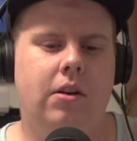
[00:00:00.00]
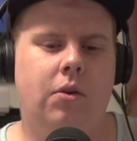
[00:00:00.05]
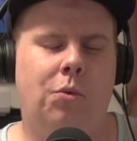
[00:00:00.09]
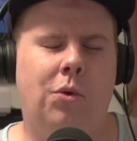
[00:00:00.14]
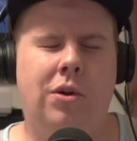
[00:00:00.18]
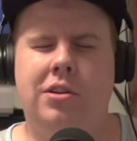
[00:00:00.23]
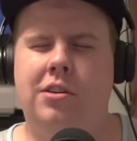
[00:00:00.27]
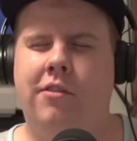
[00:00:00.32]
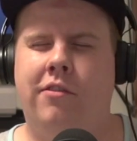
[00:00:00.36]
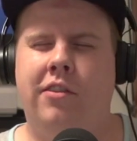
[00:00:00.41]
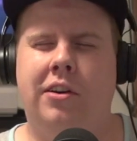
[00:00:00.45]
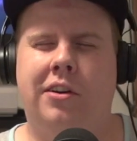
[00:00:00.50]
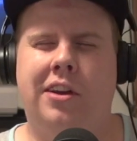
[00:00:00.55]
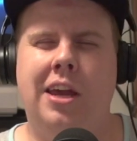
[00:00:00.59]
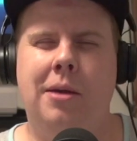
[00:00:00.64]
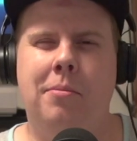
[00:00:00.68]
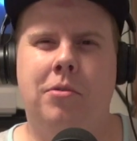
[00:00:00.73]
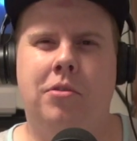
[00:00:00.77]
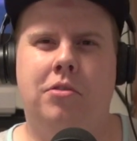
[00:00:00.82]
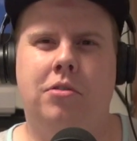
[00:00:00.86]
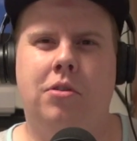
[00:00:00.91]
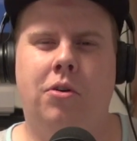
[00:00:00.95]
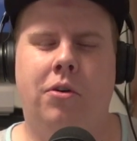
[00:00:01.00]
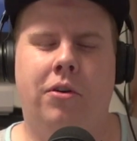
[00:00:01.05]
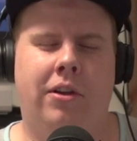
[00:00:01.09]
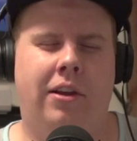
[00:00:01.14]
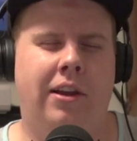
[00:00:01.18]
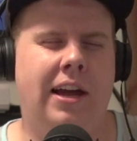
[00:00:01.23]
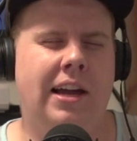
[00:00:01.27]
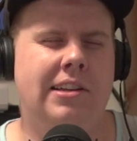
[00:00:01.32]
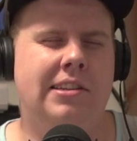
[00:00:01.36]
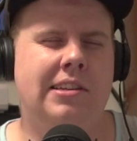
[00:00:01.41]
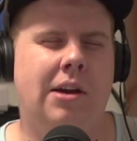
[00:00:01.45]
Which, if you're keeping score, the
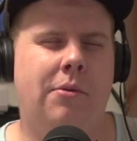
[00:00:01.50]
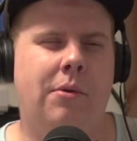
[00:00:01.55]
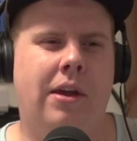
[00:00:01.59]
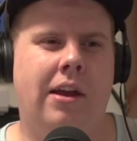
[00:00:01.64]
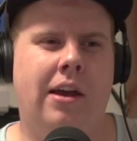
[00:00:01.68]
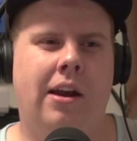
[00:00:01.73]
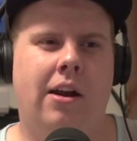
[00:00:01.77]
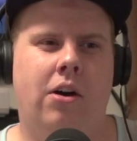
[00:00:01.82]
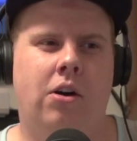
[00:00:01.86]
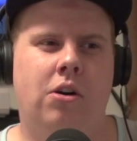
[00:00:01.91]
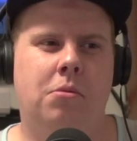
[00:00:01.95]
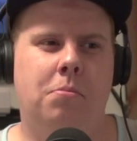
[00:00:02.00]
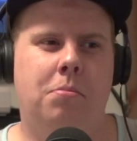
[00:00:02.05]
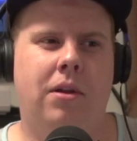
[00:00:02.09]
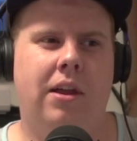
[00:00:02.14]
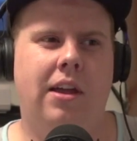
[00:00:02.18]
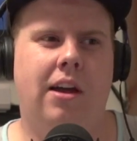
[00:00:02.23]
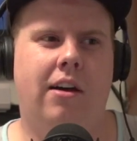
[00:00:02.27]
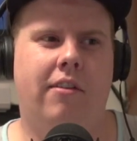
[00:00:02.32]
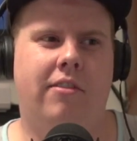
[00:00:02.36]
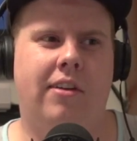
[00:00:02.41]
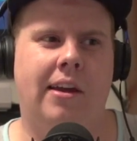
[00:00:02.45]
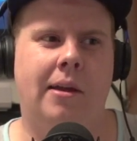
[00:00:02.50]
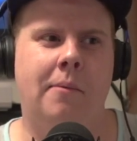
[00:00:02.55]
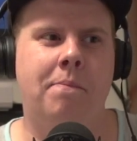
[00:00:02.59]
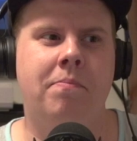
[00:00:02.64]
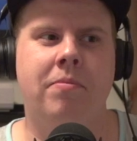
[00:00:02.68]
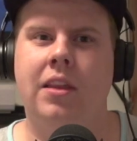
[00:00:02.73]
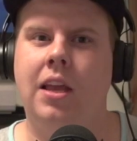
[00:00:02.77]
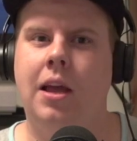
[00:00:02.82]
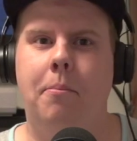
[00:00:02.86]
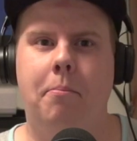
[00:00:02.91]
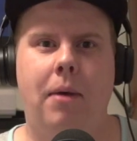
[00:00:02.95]
last time we had a home playoff game,
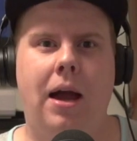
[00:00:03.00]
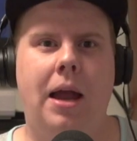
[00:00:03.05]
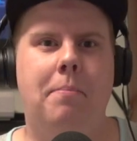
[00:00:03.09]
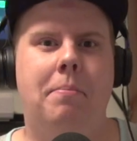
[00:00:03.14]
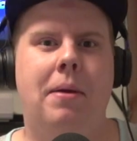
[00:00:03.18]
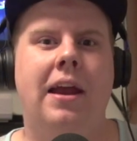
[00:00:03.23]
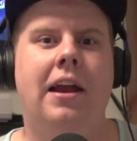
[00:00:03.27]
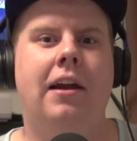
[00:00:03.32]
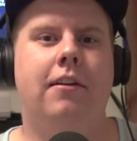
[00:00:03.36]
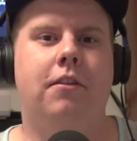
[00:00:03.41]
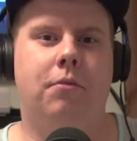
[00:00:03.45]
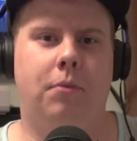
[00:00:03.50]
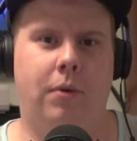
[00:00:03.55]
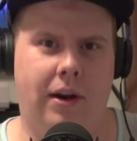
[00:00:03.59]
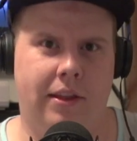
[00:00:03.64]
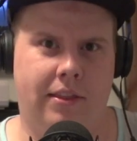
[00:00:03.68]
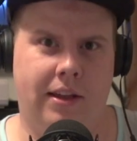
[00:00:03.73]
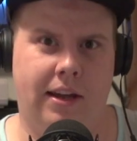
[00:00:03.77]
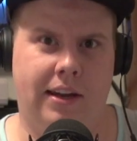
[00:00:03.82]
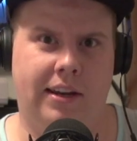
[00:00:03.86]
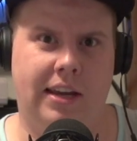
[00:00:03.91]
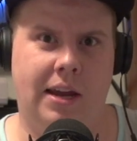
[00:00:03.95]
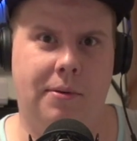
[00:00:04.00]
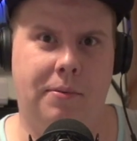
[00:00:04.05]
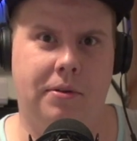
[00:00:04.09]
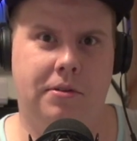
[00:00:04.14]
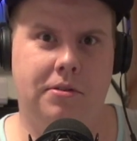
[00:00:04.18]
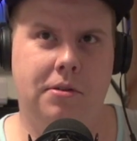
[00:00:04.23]
my parents were at that game in